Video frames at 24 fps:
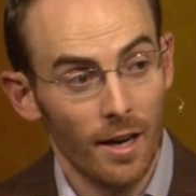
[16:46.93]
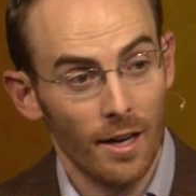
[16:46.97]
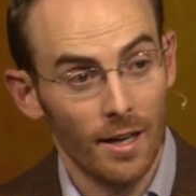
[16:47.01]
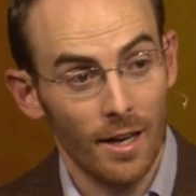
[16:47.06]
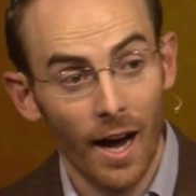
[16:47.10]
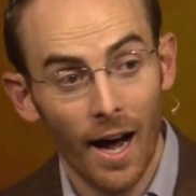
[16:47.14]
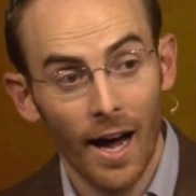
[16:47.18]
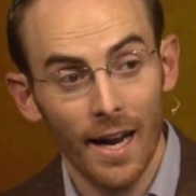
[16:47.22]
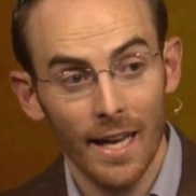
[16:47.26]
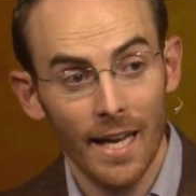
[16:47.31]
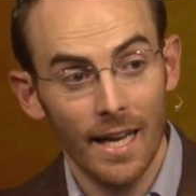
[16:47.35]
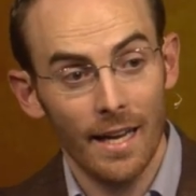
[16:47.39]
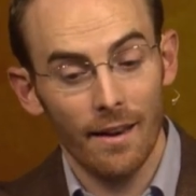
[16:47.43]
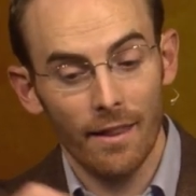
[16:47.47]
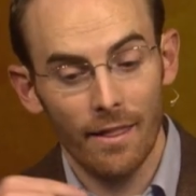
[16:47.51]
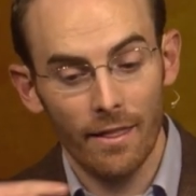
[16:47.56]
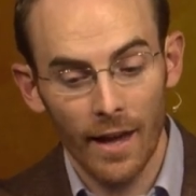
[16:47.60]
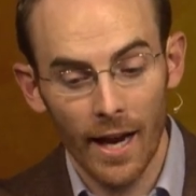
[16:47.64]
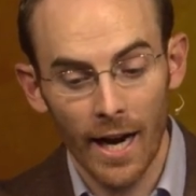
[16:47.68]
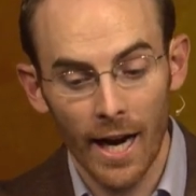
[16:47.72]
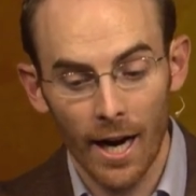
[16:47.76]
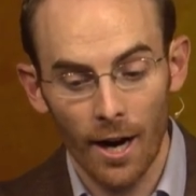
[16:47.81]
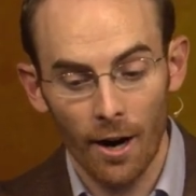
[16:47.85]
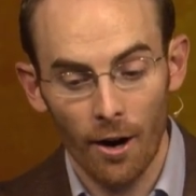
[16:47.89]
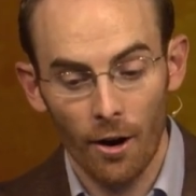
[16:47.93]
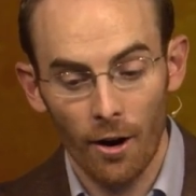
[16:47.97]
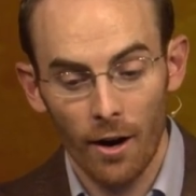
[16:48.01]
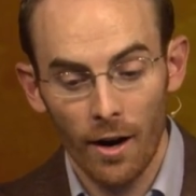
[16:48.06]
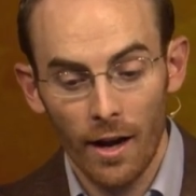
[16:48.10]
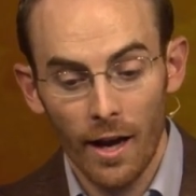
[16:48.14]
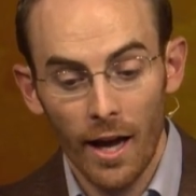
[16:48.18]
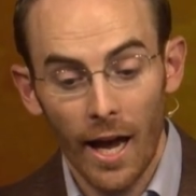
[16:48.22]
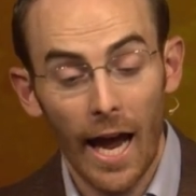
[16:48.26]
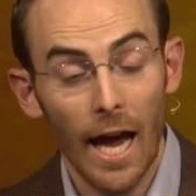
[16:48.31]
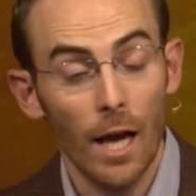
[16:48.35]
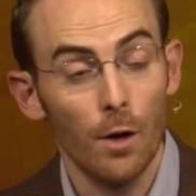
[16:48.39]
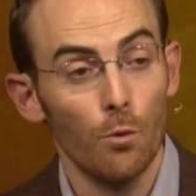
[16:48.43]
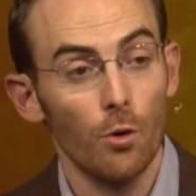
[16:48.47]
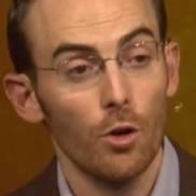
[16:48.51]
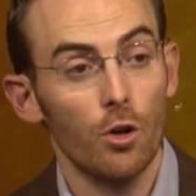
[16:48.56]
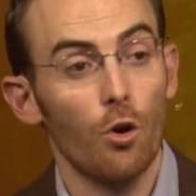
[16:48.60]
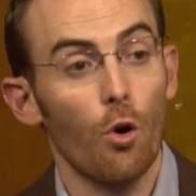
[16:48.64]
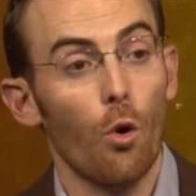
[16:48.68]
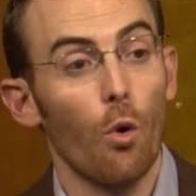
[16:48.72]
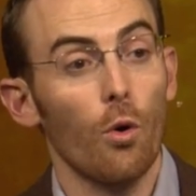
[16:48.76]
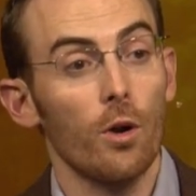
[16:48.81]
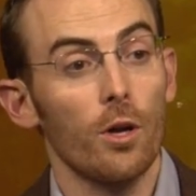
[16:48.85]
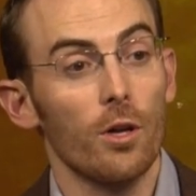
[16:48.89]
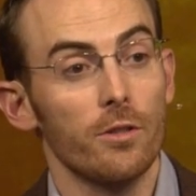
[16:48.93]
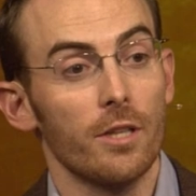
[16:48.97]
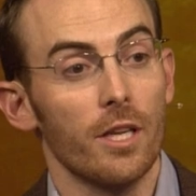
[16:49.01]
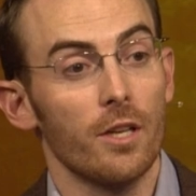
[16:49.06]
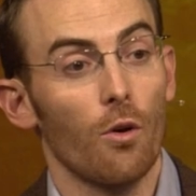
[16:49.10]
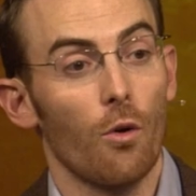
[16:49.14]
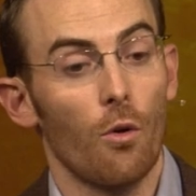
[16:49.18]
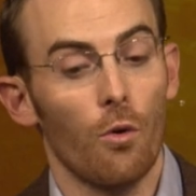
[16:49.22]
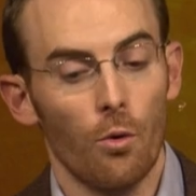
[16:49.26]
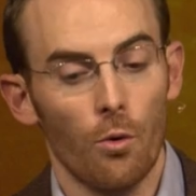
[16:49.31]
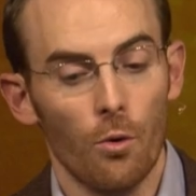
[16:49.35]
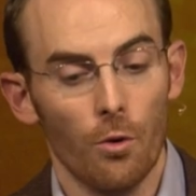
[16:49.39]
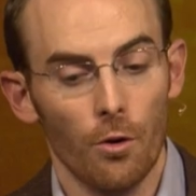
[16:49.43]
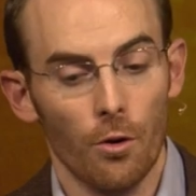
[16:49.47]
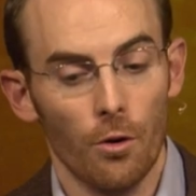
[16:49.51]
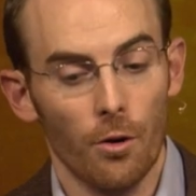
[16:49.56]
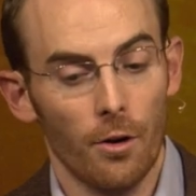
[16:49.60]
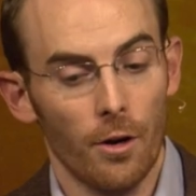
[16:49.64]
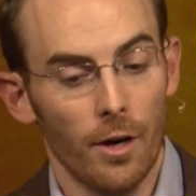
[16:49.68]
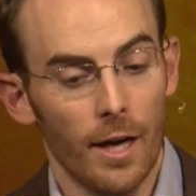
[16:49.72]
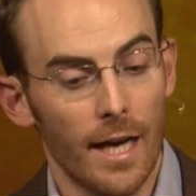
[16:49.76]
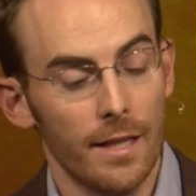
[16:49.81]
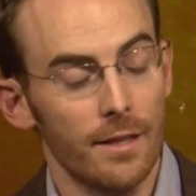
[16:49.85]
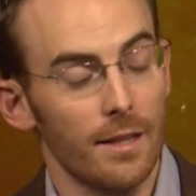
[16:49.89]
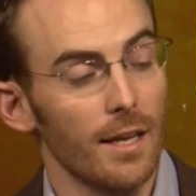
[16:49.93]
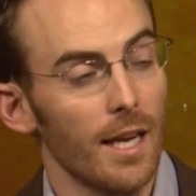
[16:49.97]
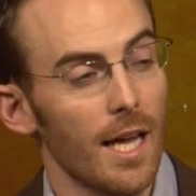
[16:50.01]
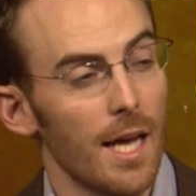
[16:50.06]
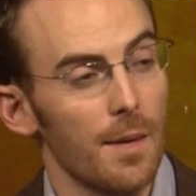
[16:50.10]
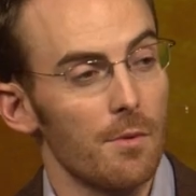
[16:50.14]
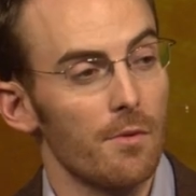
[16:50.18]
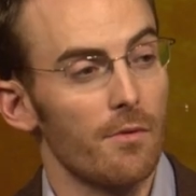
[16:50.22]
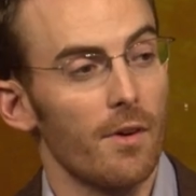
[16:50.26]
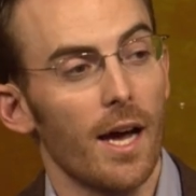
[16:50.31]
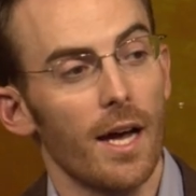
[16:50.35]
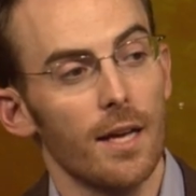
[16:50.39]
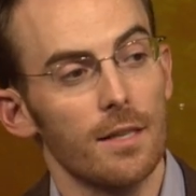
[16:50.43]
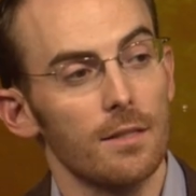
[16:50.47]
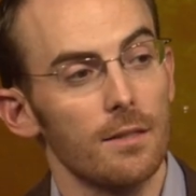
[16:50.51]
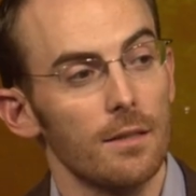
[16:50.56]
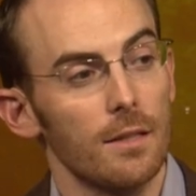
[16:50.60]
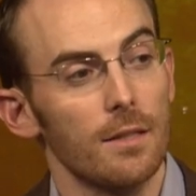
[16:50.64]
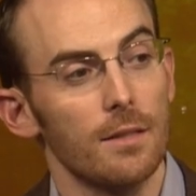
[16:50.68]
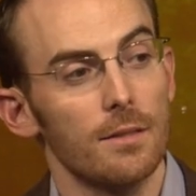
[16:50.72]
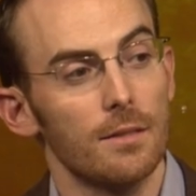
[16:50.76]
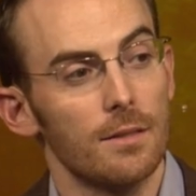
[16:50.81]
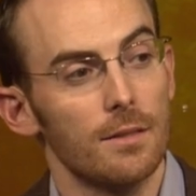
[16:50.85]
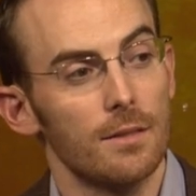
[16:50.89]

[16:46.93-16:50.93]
got in there and recoiled in horror at the name of Aslan?